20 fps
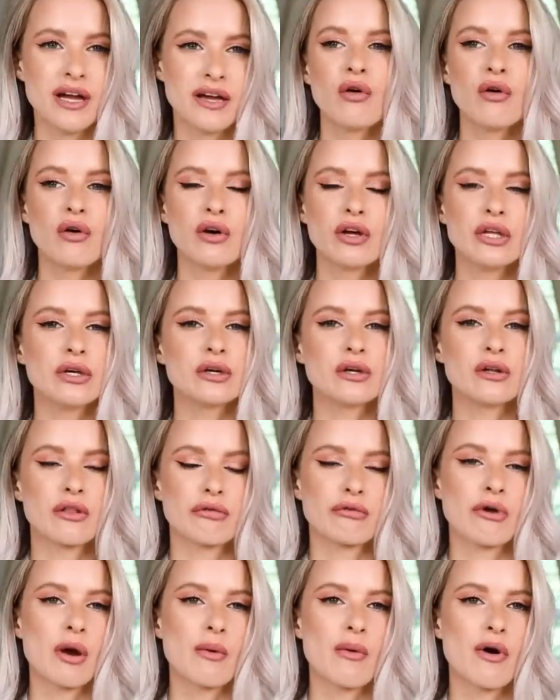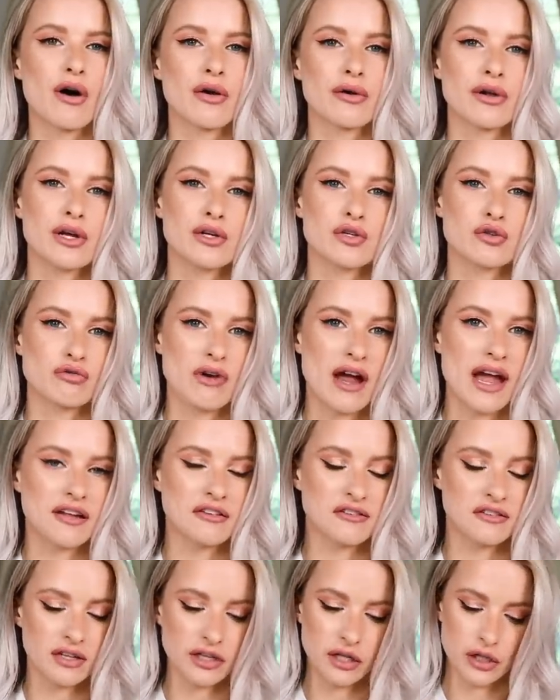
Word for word: or you can throw on a dress.